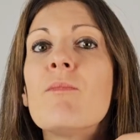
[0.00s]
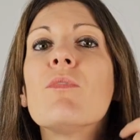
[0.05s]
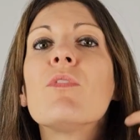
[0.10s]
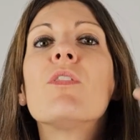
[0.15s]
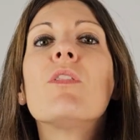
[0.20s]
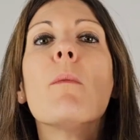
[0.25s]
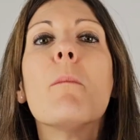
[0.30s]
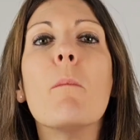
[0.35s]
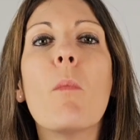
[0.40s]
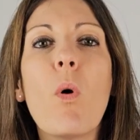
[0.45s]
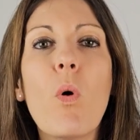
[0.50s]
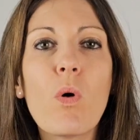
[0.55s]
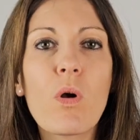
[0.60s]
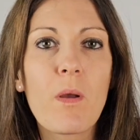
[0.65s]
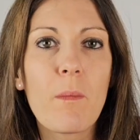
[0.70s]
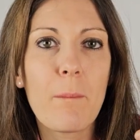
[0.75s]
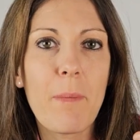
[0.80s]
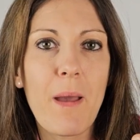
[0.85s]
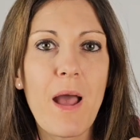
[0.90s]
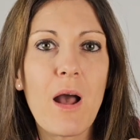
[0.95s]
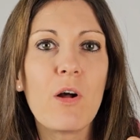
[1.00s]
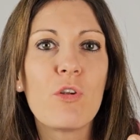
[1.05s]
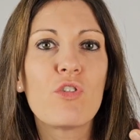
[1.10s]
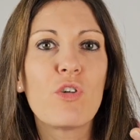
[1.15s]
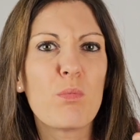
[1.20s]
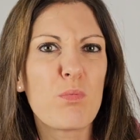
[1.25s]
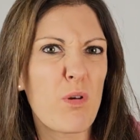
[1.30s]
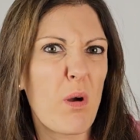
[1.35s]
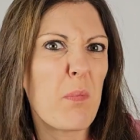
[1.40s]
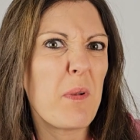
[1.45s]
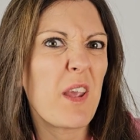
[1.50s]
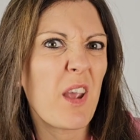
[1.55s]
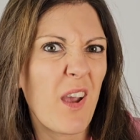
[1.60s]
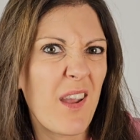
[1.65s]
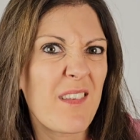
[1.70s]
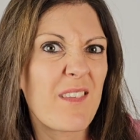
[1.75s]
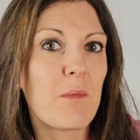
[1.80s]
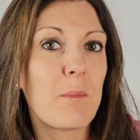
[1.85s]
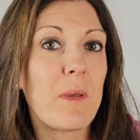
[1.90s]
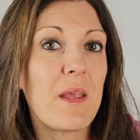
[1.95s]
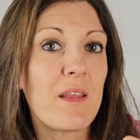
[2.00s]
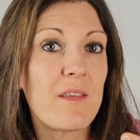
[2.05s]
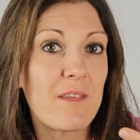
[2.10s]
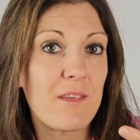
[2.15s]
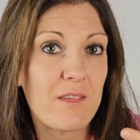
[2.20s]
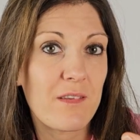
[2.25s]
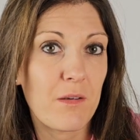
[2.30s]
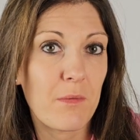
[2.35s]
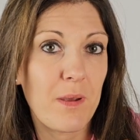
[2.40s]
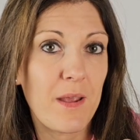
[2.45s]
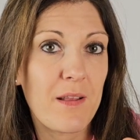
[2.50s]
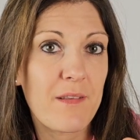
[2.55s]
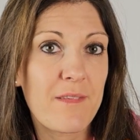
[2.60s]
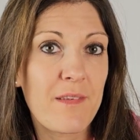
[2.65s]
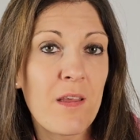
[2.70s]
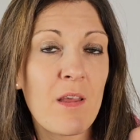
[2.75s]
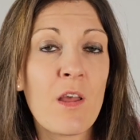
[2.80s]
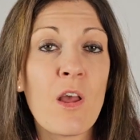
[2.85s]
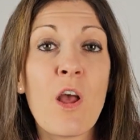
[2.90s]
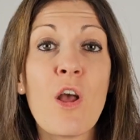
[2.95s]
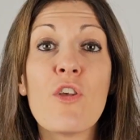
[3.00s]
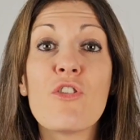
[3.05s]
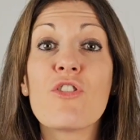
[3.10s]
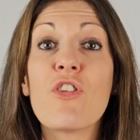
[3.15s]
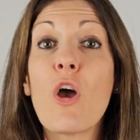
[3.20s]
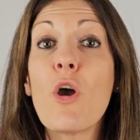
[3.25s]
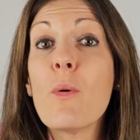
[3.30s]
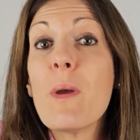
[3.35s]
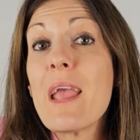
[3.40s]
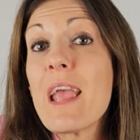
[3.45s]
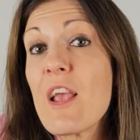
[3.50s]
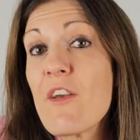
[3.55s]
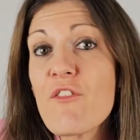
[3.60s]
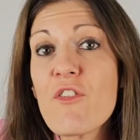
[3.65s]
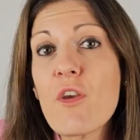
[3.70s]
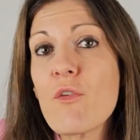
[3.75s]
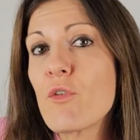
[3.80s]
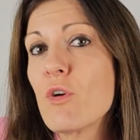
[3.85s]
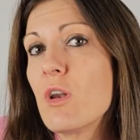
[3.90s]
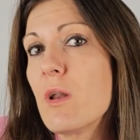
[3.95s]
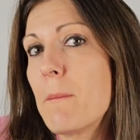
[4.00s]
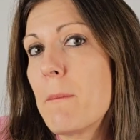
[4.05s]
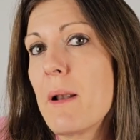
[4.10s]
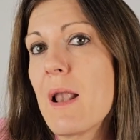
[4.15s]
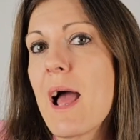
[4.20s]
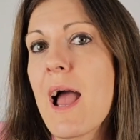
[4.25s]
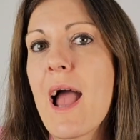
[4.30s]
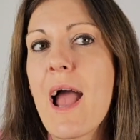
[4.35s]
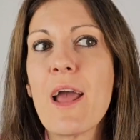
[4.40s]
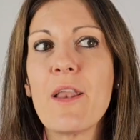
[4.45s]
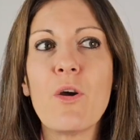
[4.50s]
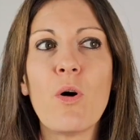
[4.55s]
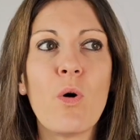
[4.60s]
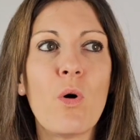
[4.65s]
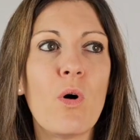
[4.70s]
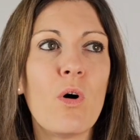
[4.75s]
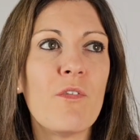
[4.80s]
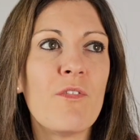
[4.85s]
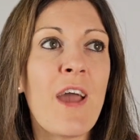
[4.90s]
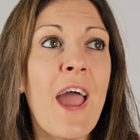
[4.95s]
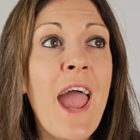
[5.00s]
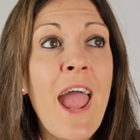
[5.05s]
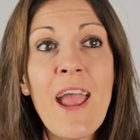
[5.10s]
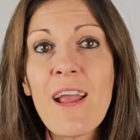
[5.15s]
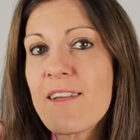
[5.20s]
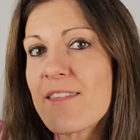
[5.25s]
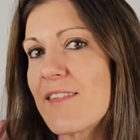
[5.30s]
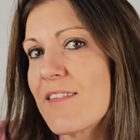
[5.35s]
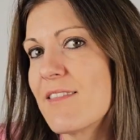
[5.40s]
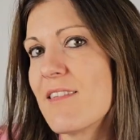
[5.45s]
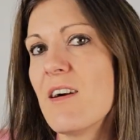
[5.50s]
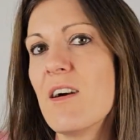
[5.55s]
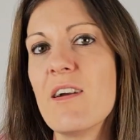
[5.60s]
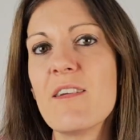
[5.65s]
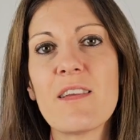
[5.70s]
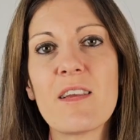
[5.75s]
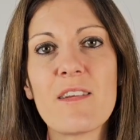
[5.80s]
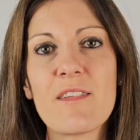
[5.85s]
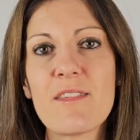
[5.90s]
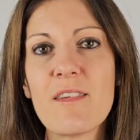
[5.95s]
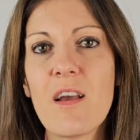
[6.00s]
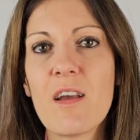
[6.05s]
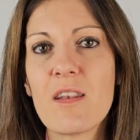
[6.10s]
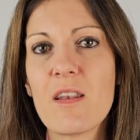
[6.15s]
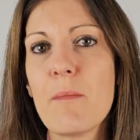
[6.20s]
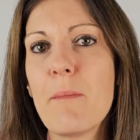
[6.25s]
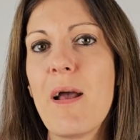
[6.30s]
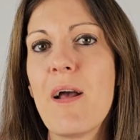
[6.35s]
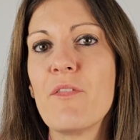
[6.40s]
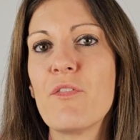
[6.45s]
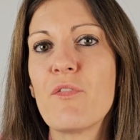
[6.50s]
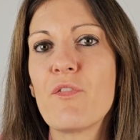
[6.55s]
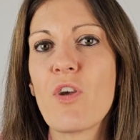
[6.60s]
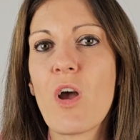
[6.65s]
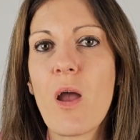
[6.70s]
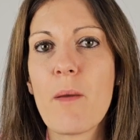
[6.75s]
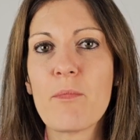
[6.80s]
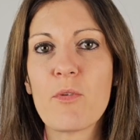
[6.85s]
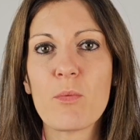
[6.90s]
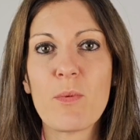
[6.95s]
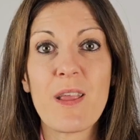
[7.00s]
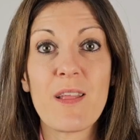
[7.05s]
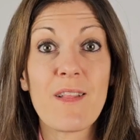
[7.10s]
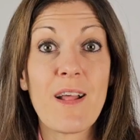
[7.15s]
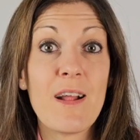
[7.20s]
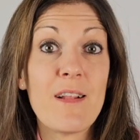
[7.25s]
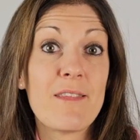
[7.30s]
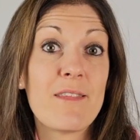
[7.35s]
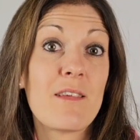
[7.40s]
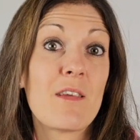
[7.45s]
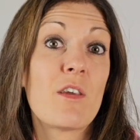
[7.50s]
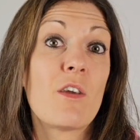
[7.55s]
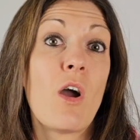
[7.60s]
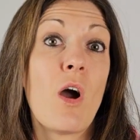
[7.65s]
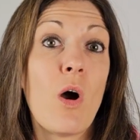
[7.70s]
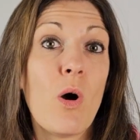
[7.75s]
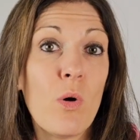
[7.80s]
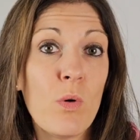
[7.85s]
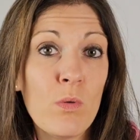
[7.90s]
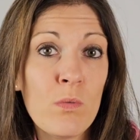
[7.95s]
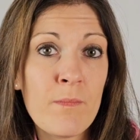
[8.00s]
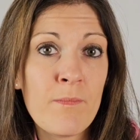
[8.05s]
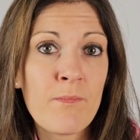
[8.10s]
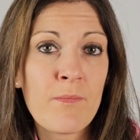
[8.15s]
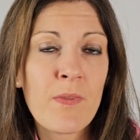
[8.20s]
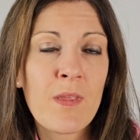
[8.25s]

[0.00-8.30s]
the more compelled you're probably going to be to do it. So if you've got a plan of exercising a certain amount of times a week, that's a goal,